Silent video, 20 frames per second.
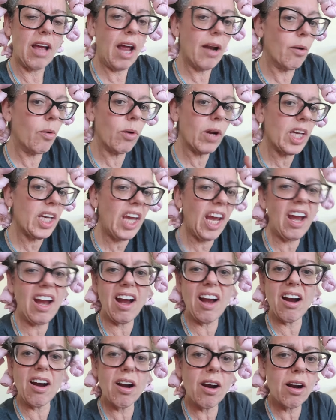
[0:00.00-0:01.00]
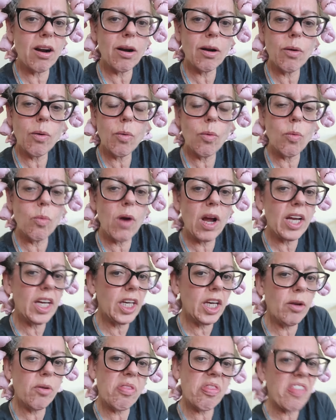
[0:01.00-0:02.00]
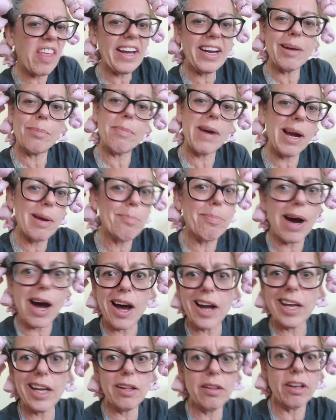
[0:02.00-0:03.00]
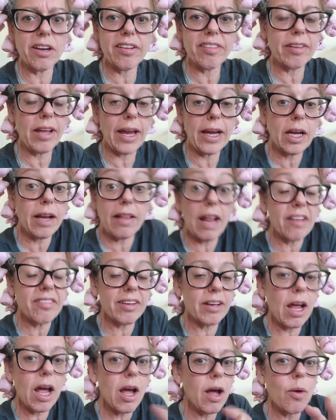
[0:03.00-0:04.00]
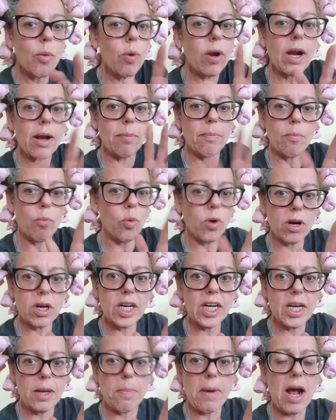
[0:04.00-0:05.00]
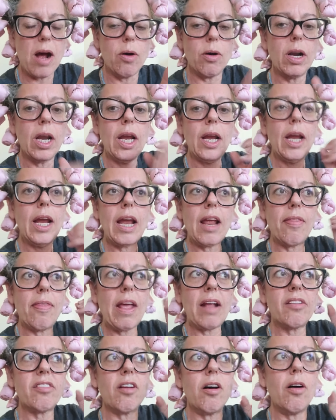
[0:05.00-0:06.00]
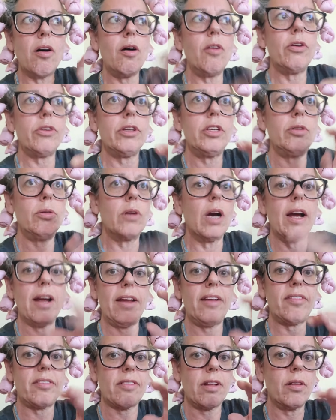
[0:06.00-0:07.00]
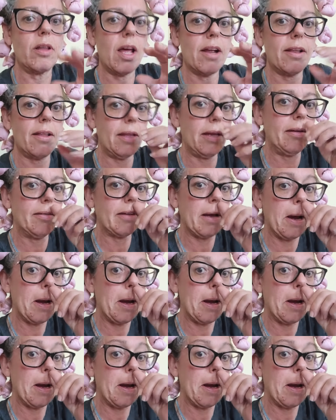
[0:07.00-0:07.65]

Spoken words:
I don't care what you think my body looks like. That's not what I'm worried about. And that's all you guys, a lot of these